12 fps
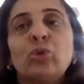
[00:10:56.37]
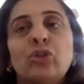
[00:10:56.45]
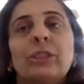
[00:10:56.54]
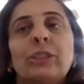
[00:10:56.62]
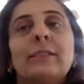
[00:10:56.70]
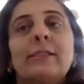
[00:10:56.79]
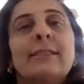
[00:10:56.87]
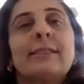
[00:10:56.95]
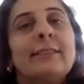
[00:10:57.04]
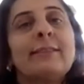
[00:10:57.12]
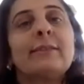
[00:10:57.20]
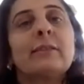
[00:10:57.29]

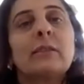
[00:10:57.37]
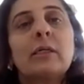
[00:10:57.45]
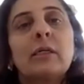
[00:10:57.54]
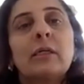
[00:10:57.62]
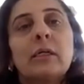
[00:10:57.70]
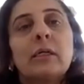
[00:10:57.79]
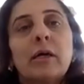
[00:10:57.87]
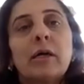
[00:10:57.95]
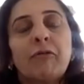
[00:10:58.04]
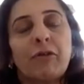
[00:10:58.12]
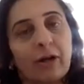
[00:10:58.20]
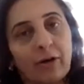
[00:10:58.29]
journalists
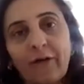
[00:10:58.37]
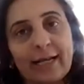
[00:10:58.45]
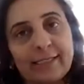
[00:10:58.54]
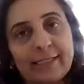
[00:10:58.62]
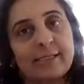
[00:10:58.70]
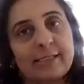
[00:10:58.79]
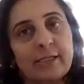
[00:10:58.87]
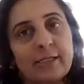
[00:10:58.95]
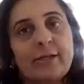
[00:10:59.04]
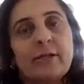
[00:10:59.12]
were arrested.